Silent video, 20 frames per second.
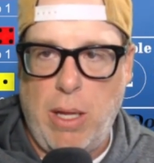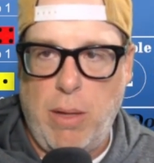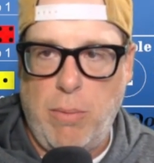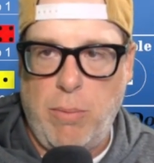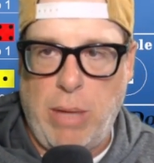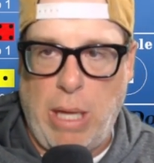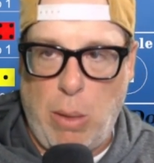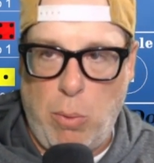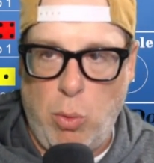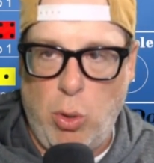
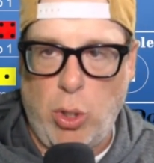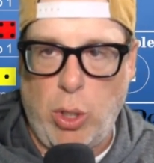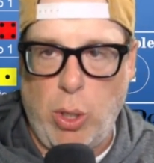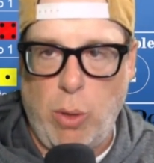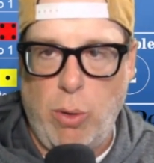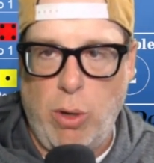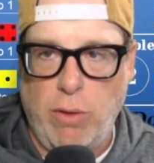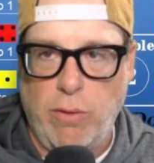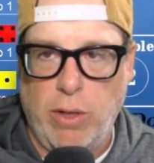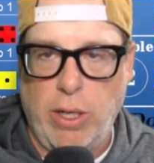that we'll
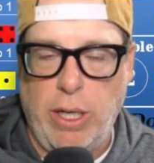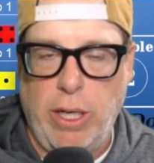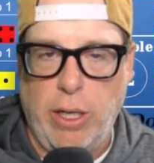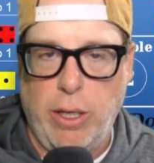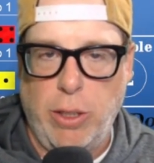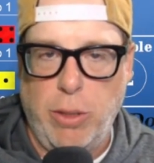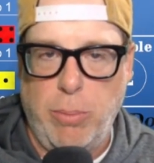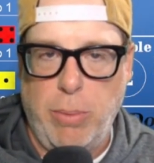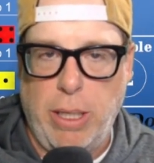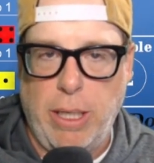go over here
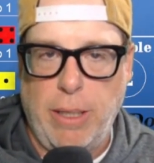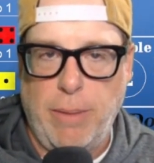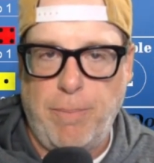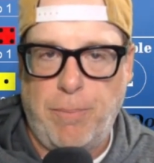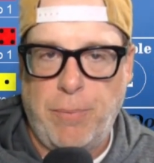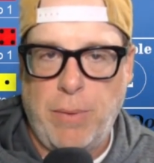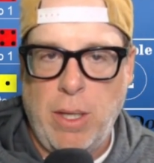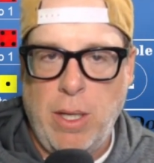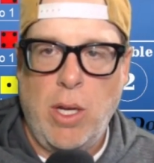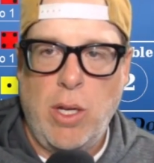in a minute.
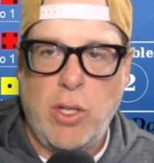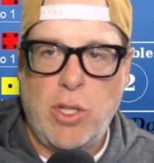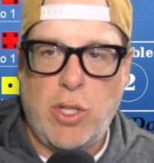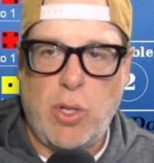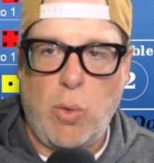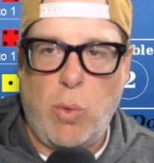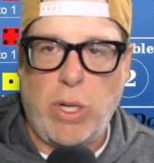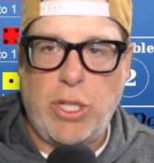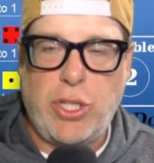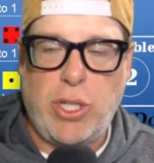
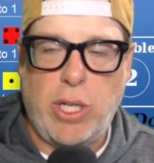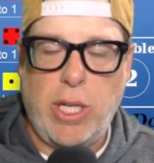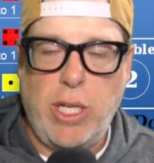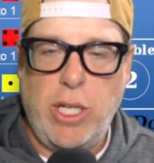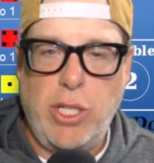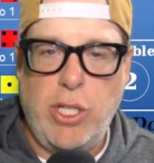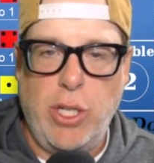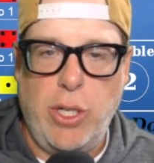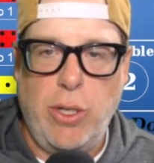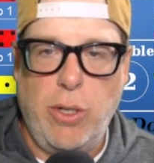So what you're going
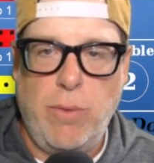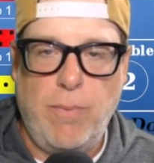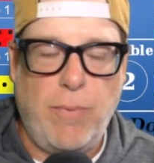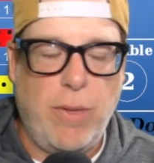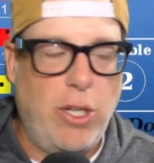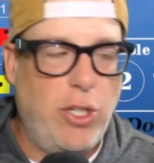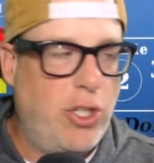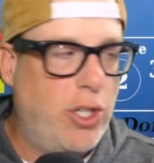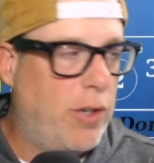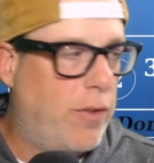to do
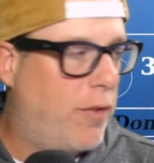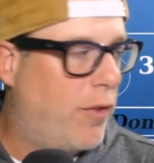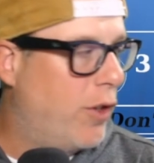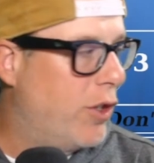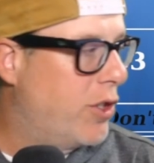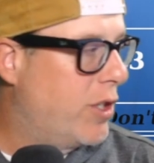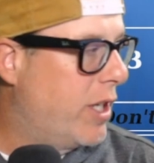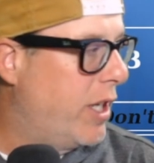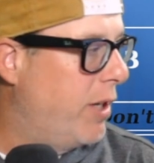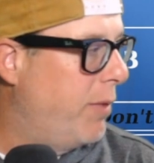is you're
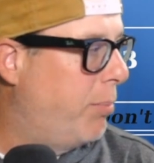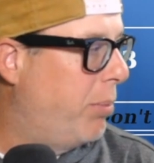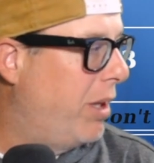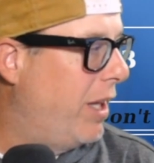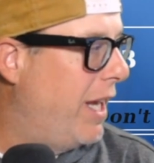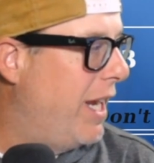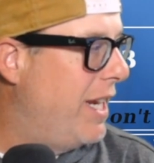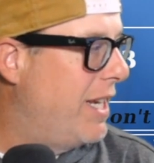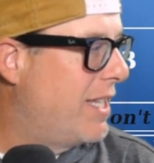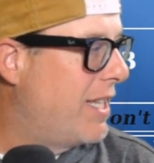first going to
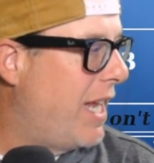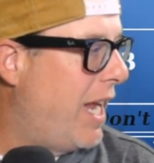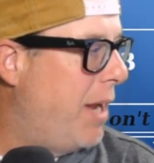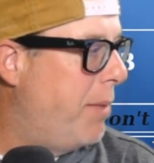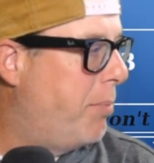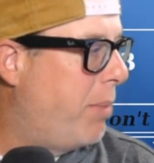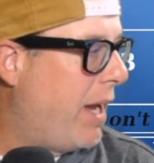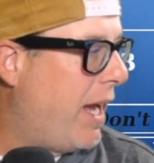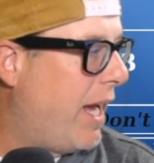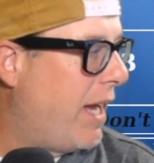place a
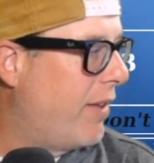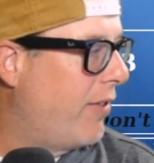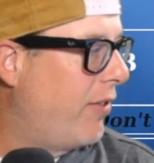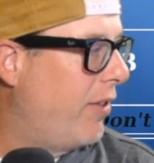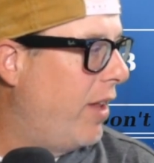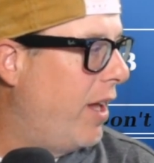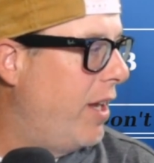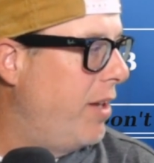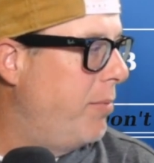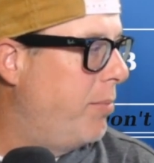pass
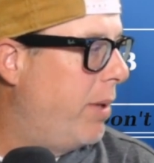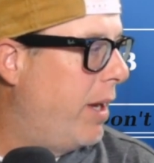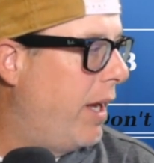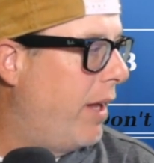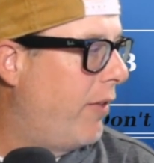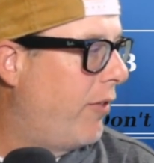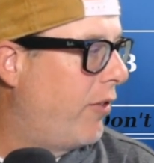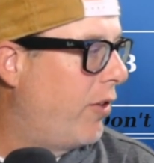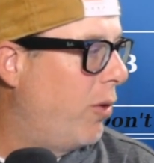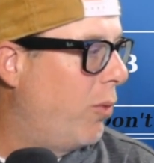line
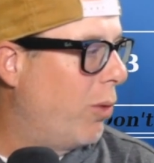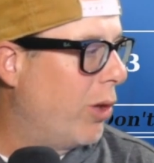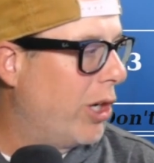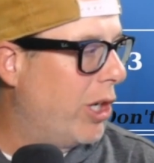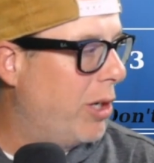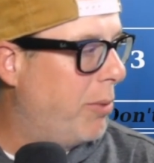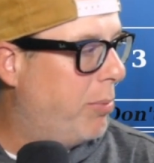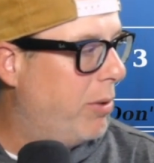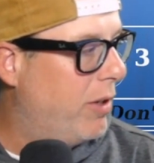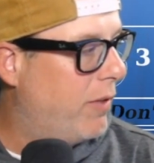bet. So we're
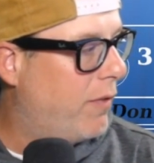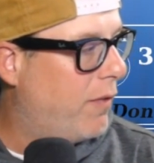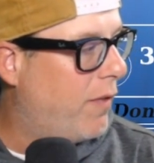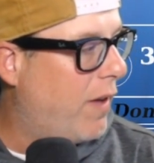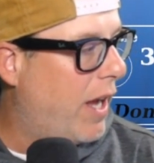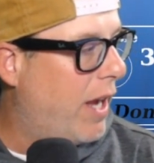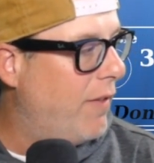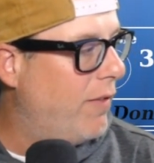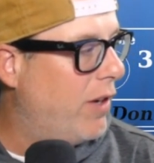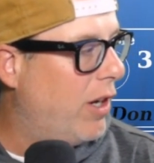going to put
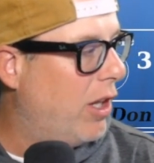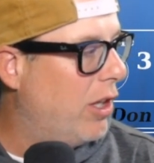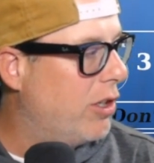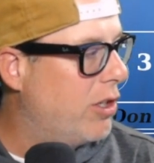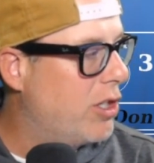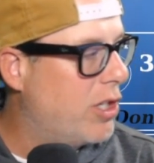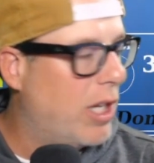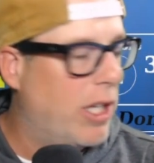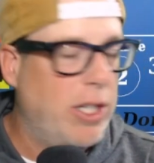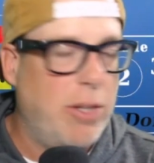
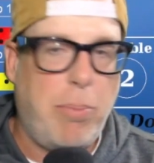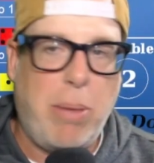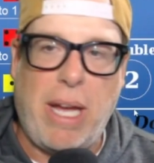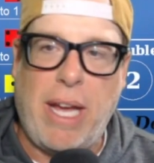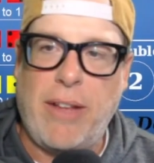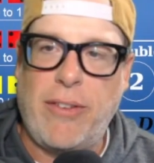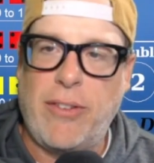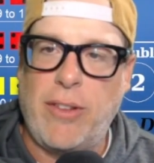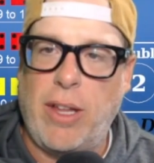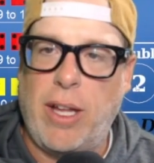$5 on the
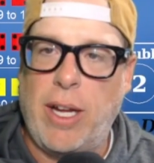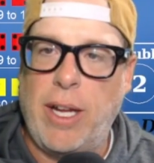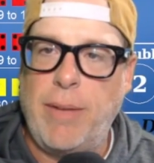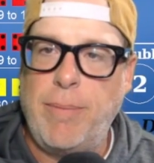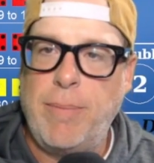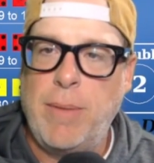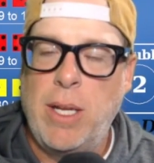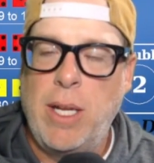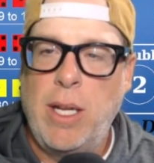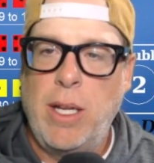pass
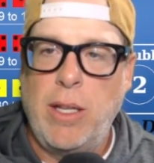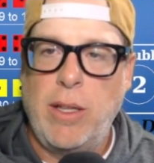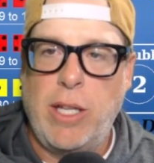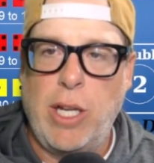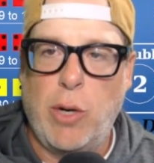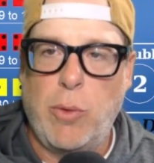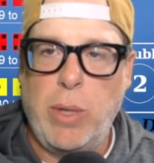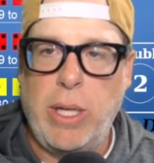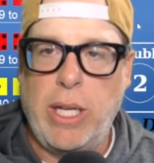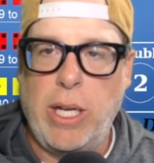line.
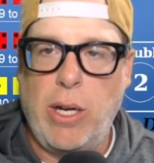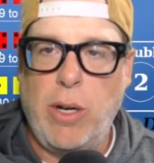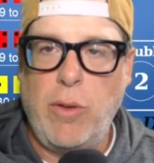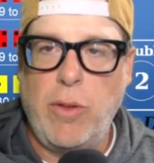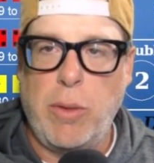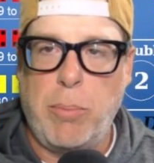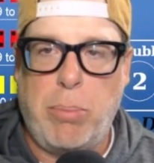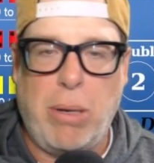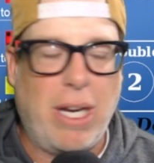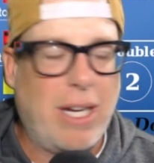There we go.
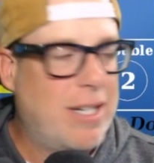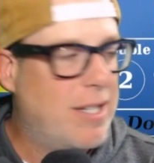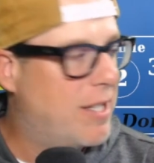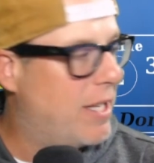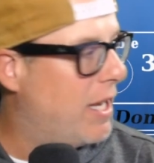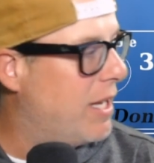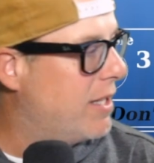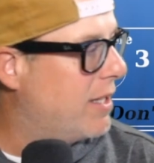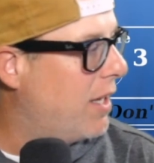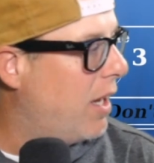The puck
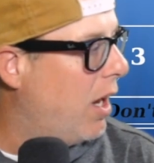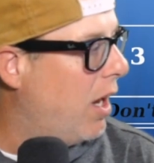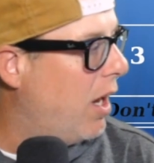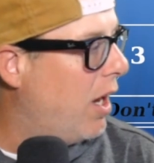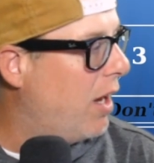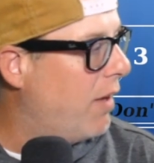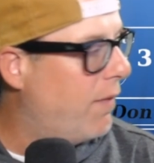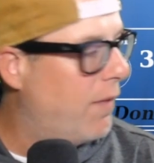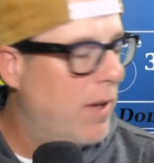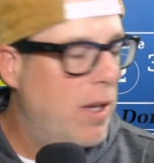says
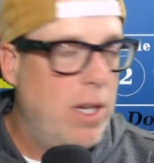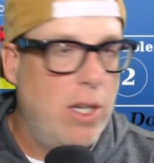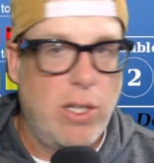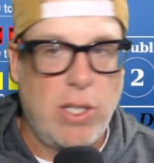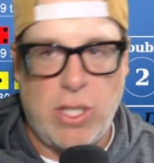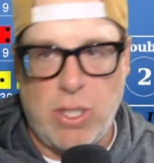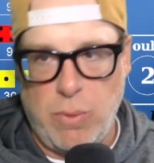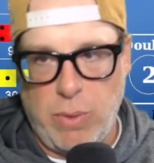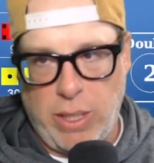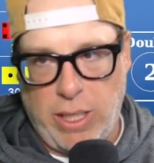off.
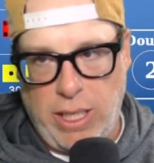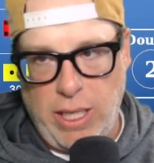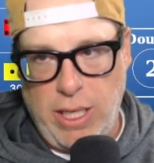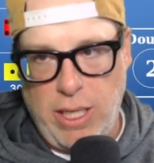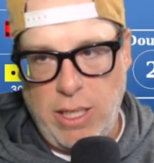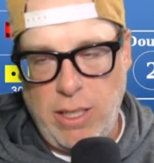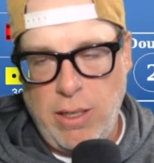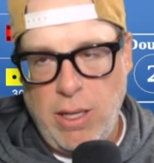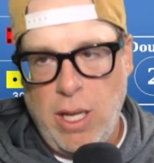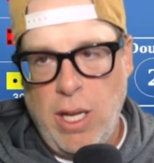So
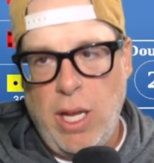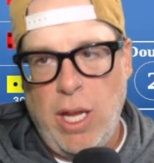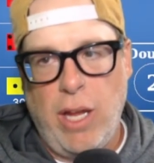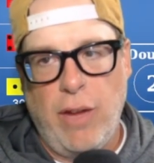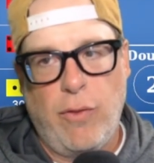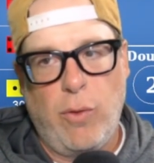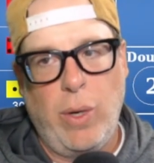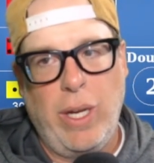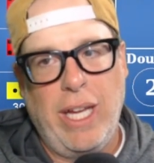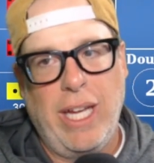again,
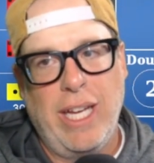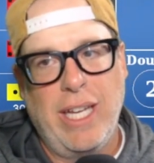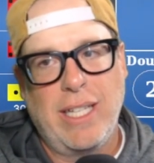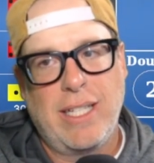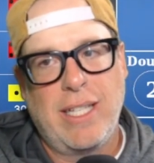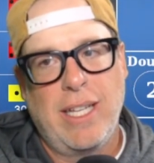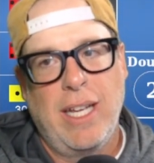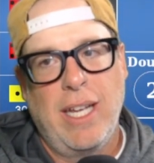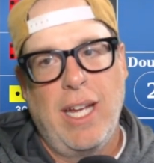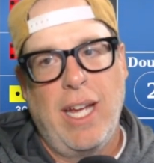if we
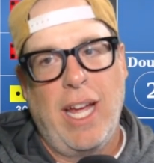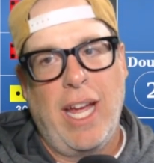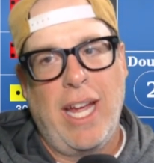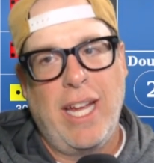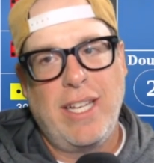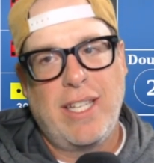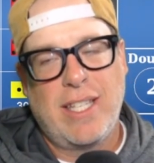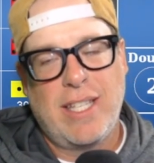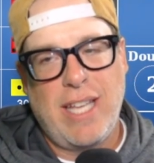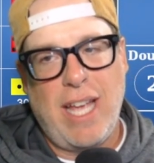hit
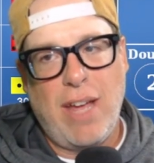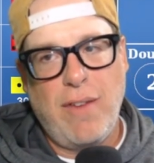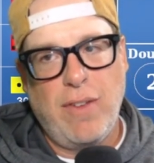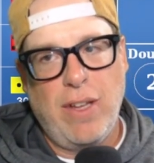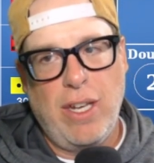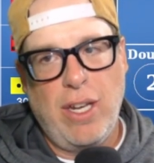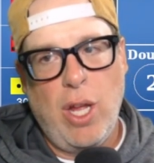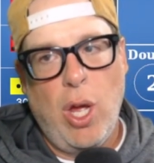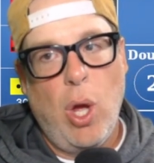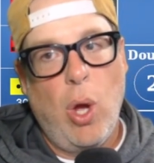a
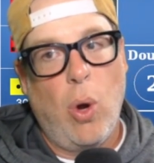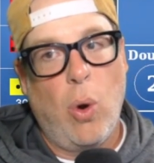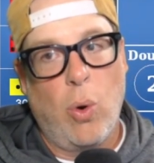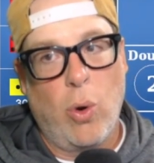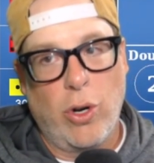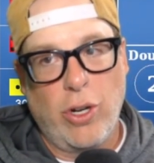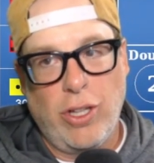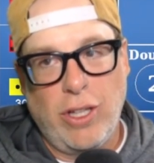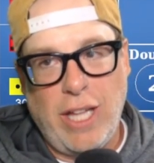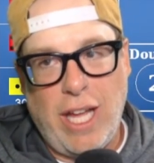7
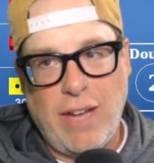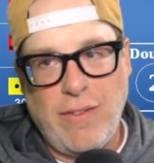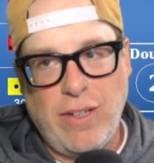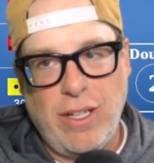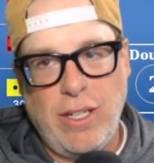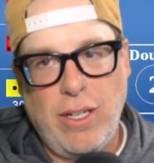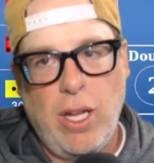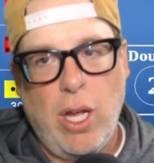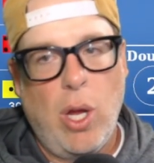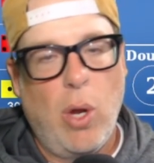or an
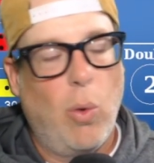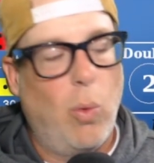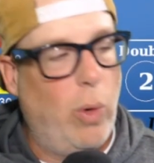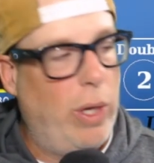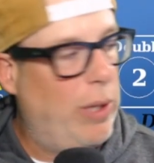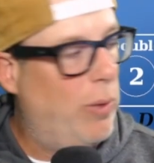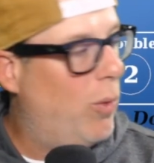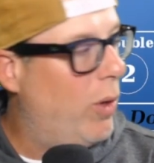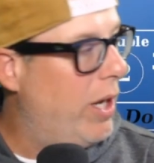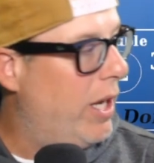11,
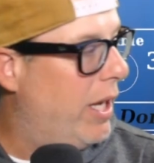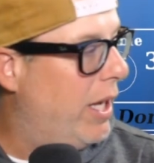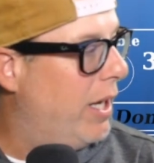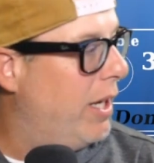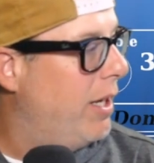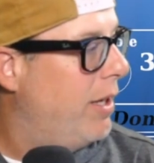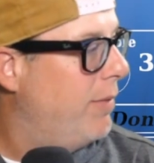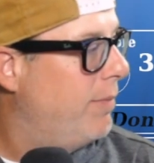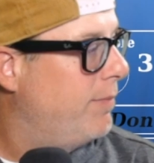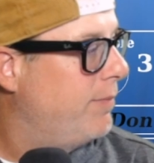we win